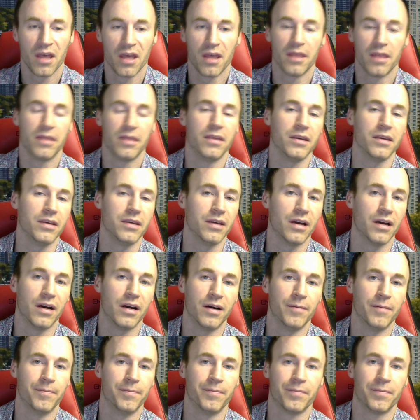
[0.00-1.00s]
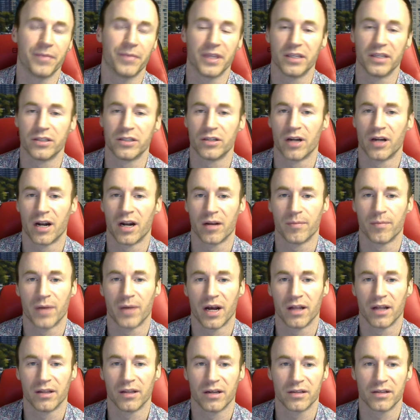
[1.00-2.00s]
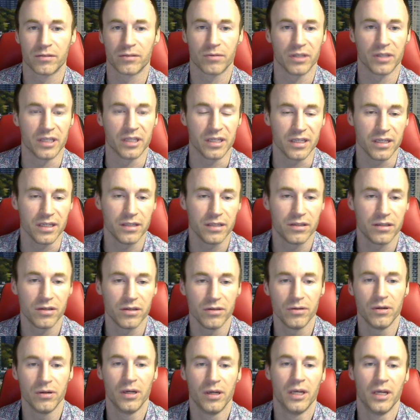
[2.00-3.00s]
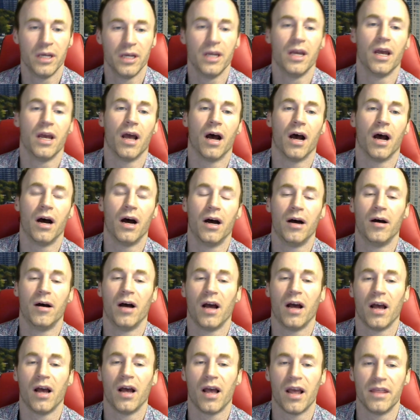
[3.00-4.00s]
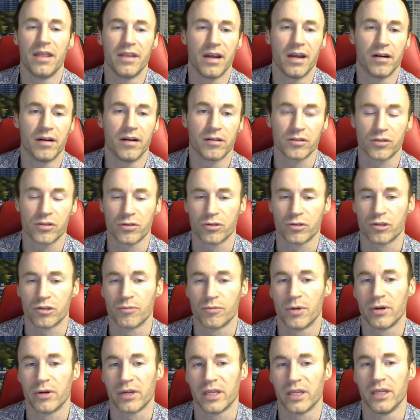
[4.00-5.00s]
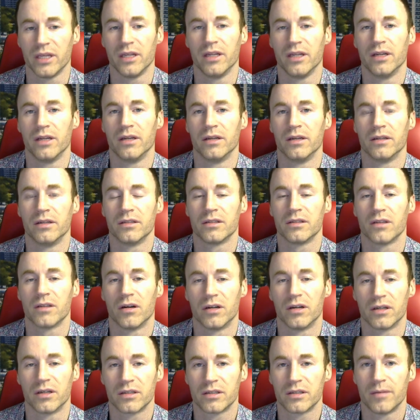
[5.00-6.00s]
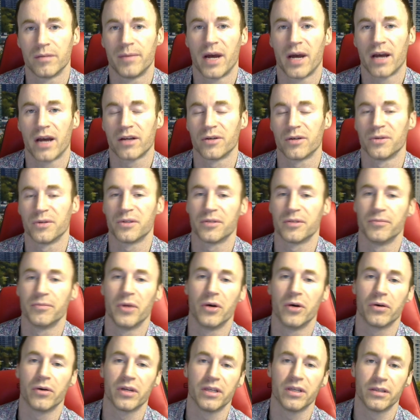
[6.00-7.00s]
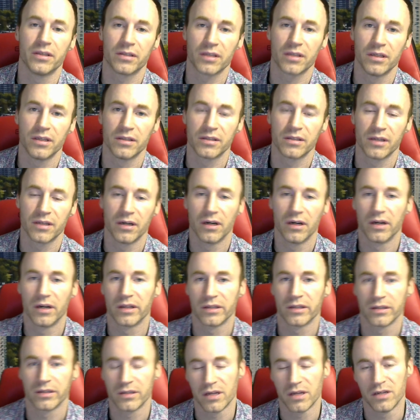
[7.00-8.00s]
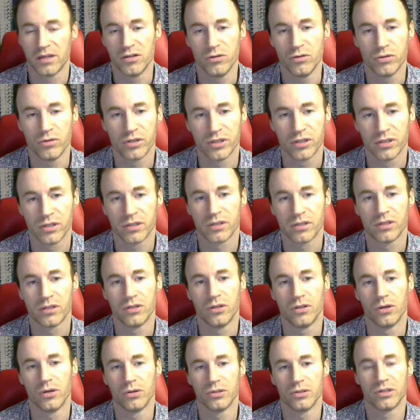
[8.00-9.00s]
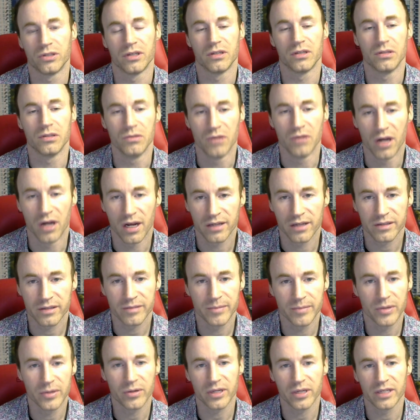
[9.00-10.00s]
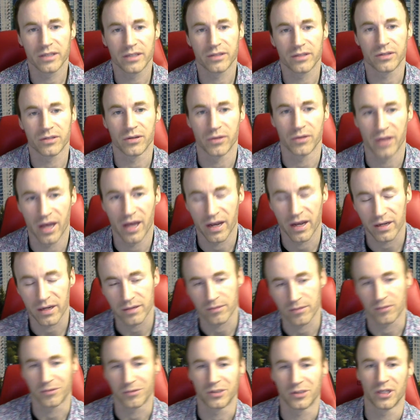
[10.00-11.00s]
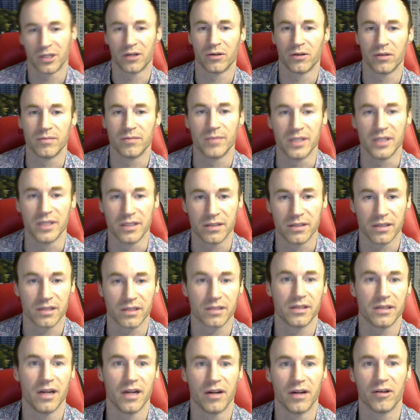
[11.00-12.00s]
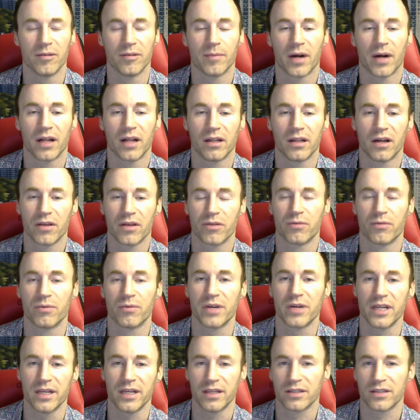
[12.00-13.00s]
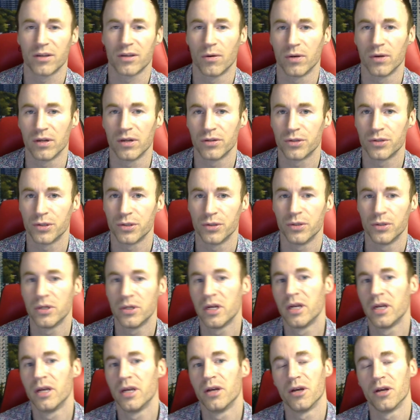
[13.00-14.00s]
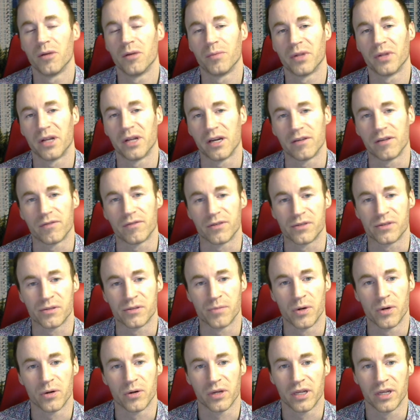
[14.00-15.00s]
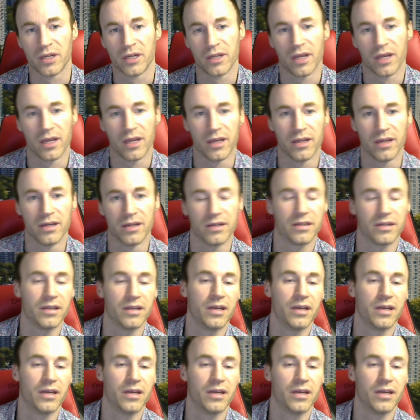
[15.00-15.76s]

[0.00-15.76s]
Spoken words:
the strata bylaws really need to. And then also smoking or tobacco smoke is considered a nuisance to those that do not smoke it. So that generally means that standard bylaw 3 is going to apply for smoking, and